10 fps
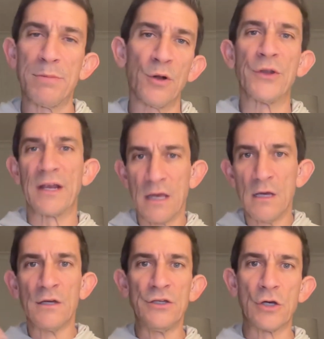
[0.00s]
building.
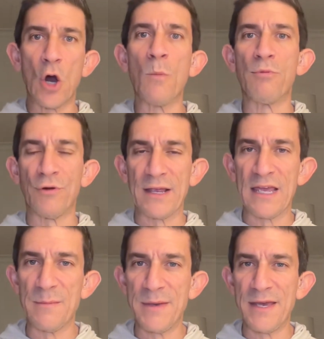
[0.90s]
You go bring
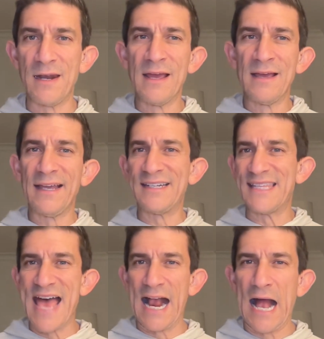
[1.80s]
him in. It's
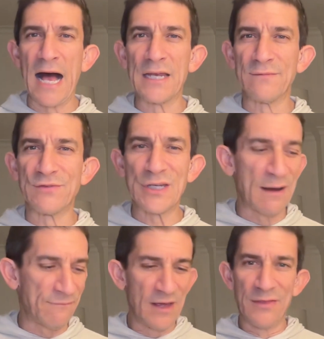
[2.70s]
that kind of
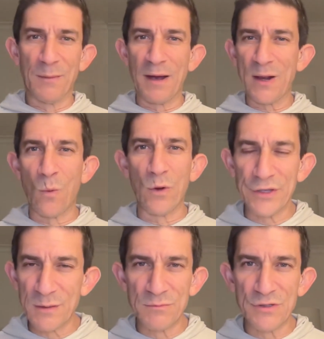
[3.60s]
stuff. The Mike
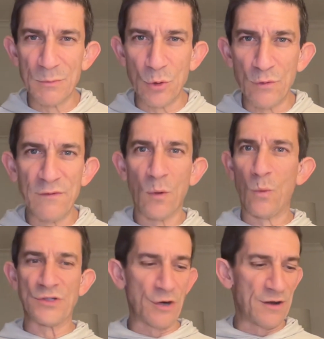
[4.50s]
Williams move
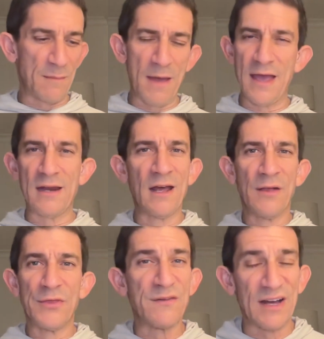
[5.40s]
was already made.
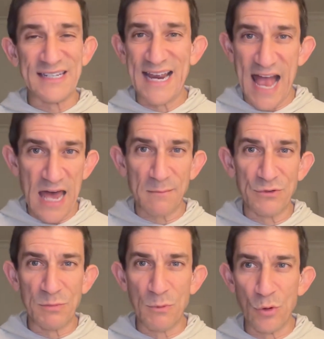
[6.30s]
The Devontae
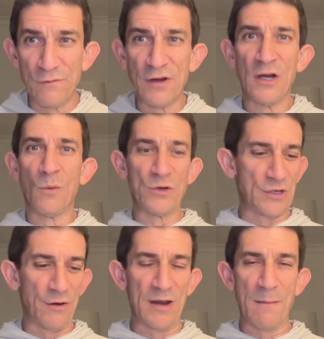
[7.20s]
Adams move was
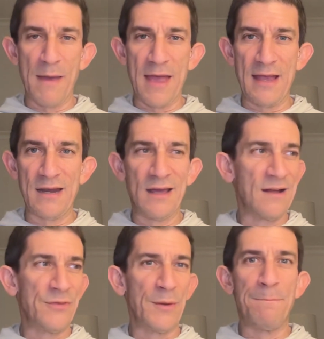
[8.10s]
already made.
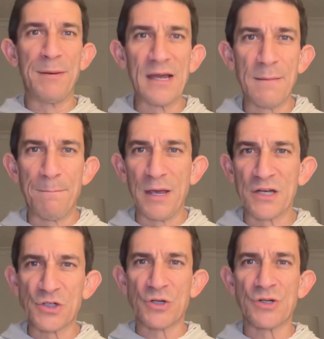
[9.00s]
The big
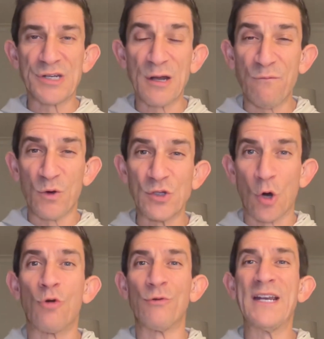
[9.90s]
picture stuff was
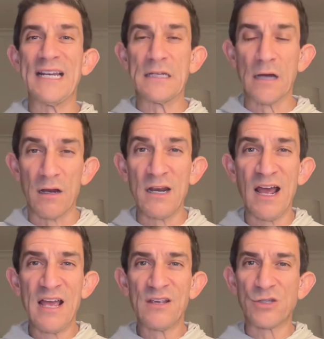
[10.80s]
already done.
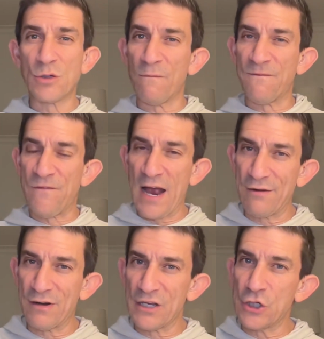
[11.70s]
So
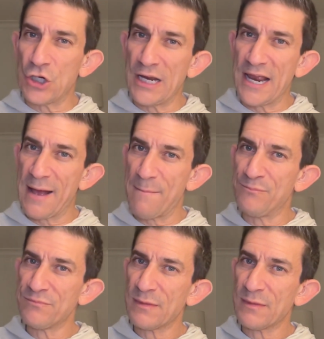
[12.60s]
firing a GM